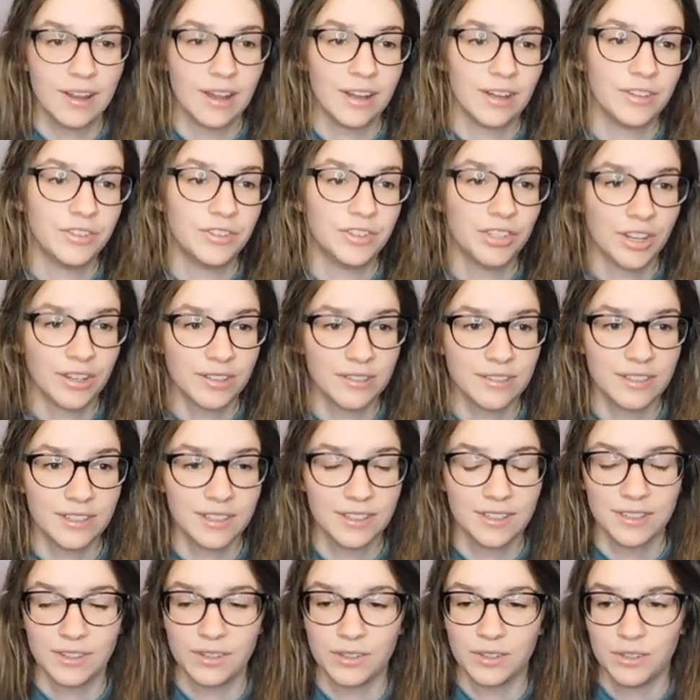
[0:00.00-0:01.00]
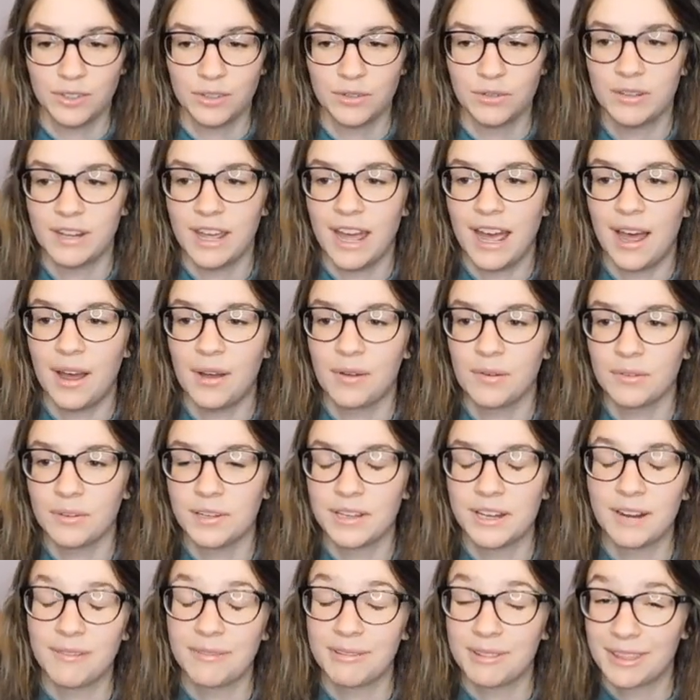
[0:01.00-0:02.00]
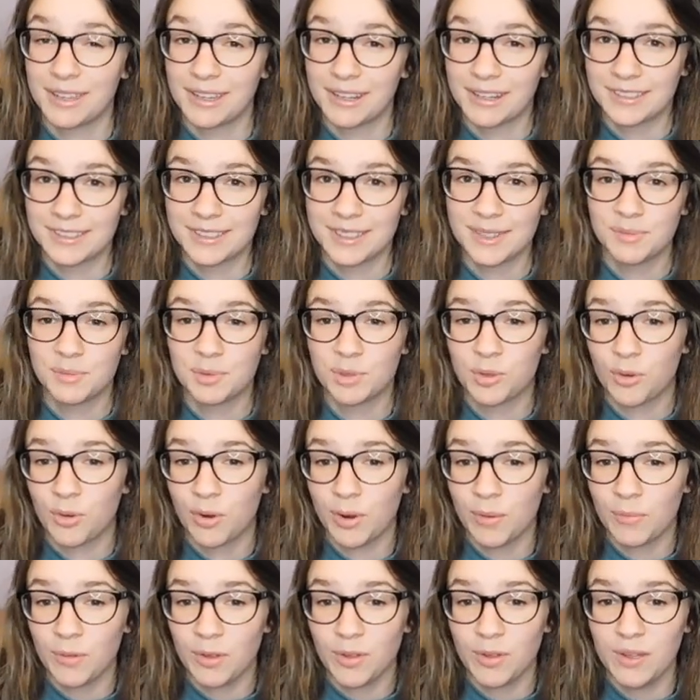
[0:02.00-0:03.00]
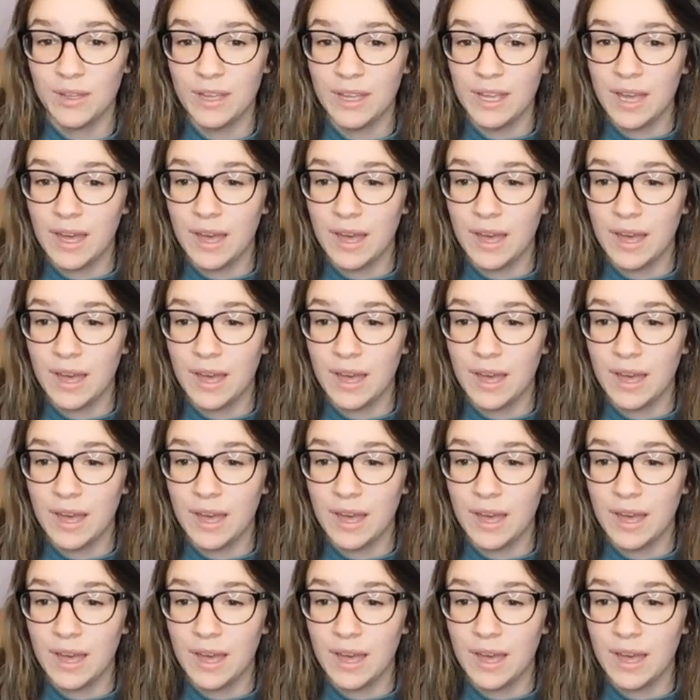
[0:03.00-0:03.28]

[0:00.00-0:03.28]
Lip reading: adjusting in a new town, and everything seems normal.